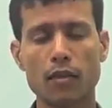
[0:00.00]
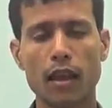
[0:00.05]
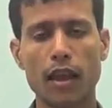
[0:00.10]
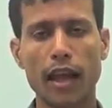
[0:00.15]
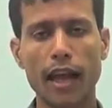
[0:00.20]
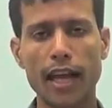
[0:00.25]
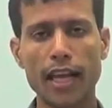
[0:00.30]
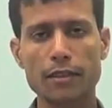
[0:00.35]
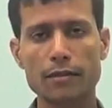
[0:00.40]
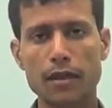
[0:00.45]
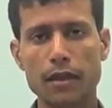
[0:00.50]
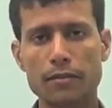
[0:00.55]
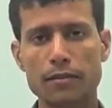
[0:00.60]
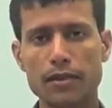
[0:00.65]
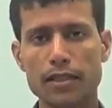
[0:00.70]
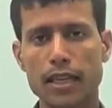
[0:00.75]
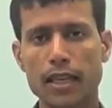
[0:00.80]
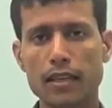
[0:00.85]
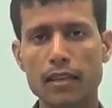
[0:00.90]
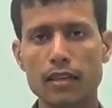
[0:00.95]
as we have
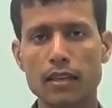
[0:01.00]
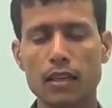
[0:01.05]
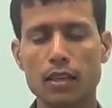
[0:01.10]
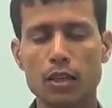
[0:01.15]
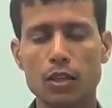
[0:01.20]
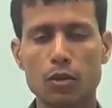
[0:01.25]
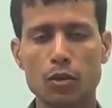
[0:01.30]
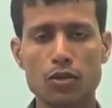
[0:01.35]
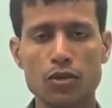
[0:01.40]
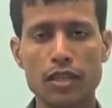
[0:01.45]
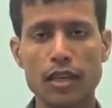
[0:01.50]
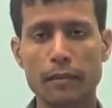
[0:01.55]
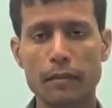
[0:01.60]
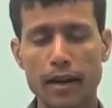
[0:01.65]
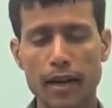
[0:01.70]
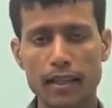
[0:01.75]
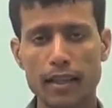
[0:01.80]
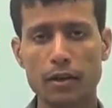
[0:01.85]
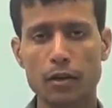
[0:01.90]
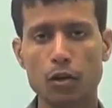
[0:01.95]
seen, to
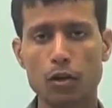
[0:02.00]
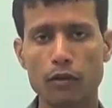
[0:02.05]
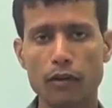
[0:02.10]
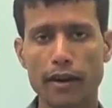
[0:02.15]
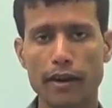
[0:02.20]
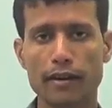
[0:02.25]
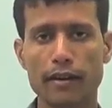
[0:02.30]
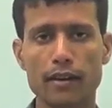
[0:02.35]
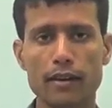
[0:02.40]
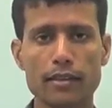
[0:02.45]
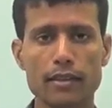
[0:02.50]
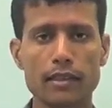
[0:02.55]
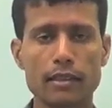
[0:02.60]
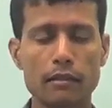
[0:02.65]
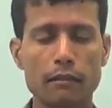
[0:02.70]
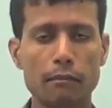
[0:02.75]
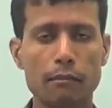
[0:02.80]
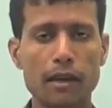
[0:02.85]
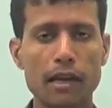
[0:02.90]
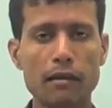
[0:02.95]
subtract the two vectors
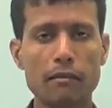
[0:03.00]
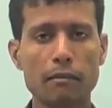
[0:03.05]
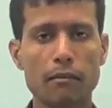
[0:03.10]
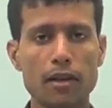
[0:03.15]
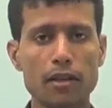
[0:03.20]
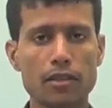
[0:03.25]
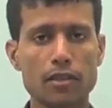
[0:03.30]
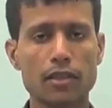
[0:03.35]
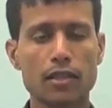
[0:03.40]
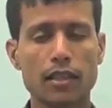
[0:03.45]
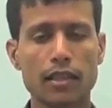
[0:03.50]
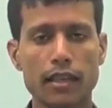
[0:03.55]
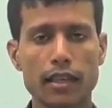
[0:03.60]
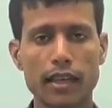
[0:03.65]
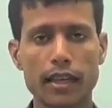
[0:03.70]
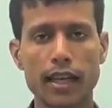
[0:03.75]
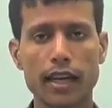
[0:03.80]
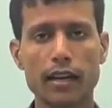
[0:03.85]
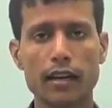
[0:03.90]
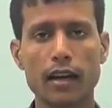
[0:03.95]
we must
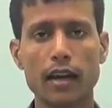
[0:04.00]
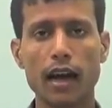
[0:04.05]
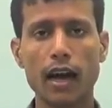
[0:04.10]
create